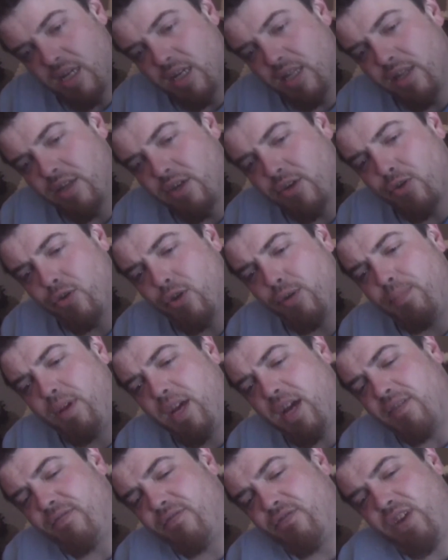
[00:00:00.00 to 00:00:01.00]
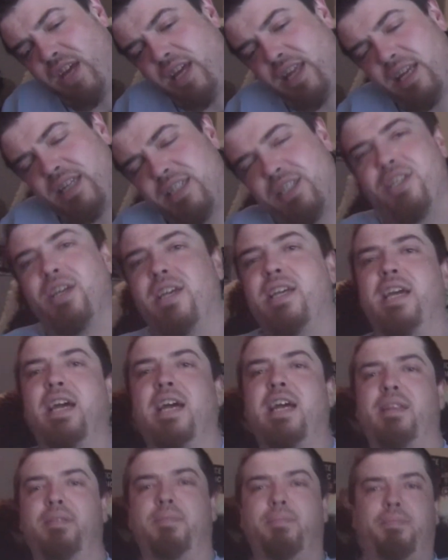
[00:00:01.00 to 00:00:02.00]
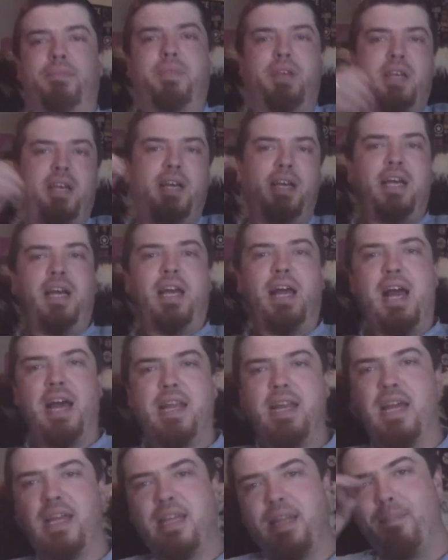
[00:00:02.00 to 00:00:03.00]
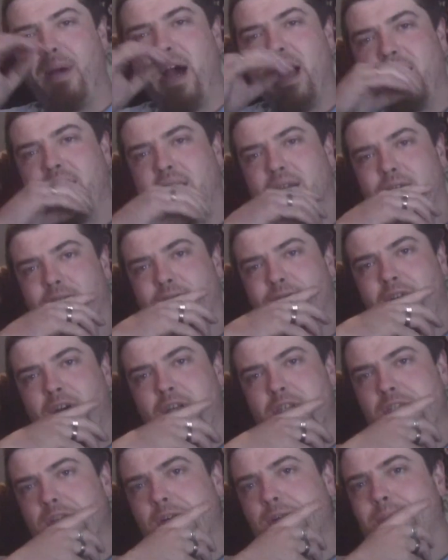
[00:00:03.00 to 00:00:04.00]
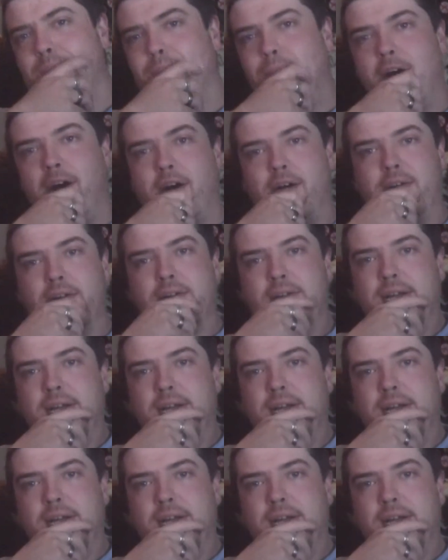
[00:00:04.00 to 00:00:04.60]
There could be a very slight hint in the background of custard, but